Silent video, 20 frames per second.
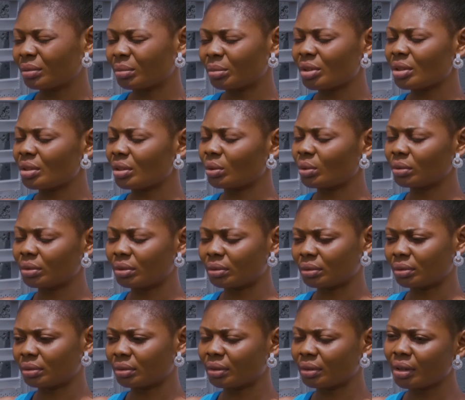You say, hold
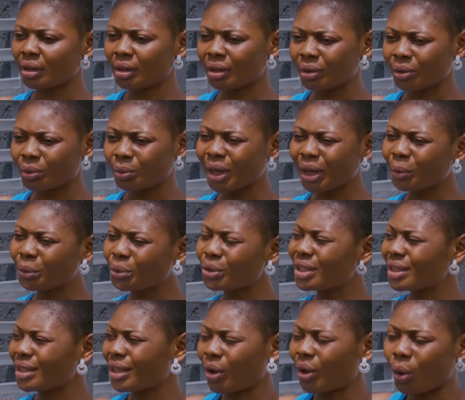on. Why will you
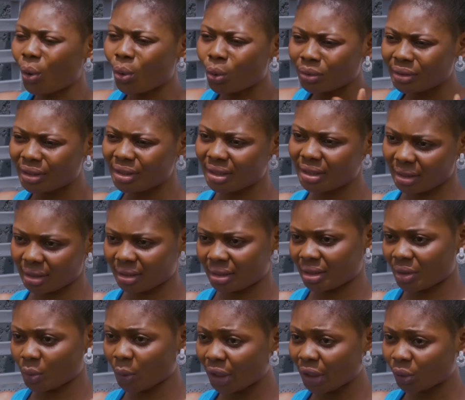say all these
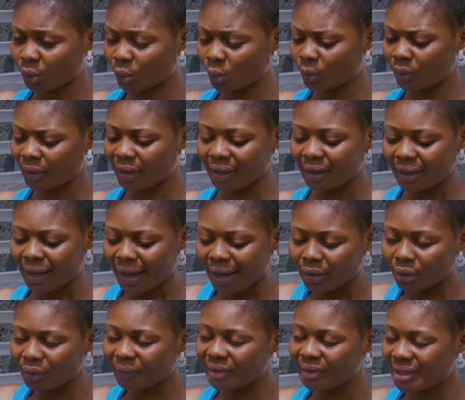things when you know
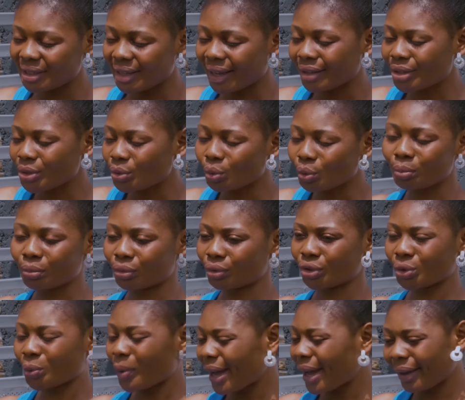I love this guy so
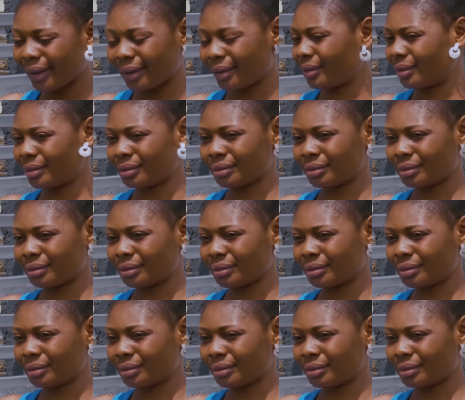much? Why?